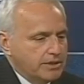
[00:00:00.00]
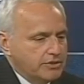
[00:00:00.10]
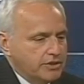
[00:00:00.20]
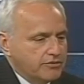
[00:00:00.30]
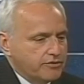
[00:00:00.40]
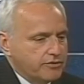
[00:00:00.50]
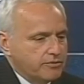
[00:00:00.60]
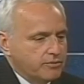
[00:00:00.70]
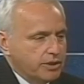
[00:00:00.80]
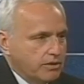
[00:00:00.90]
adjuster
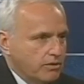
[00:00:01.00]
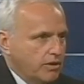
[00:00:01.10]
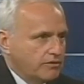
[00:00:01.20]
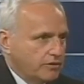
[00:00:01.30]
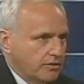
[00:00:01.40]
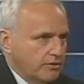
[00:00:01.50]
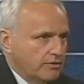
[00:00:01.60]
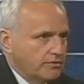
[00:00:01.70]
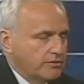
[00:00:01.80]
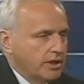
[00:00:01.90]
when a loss
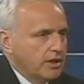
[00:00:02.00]
occurs,